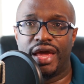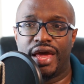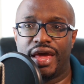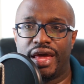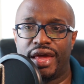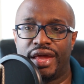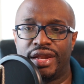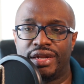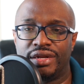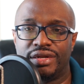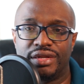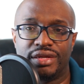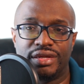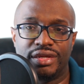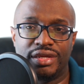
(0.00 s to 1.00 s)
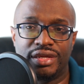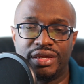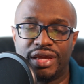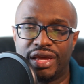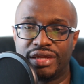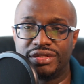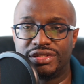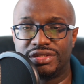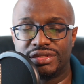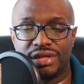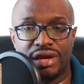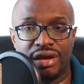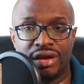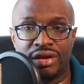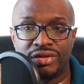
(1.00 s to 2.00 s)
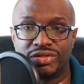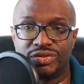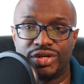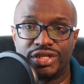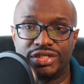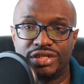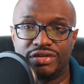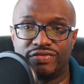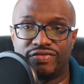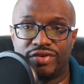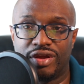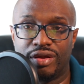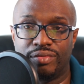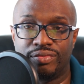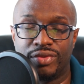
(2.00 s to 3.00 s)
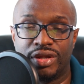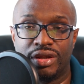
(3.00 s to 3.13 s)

And he has songs ranging from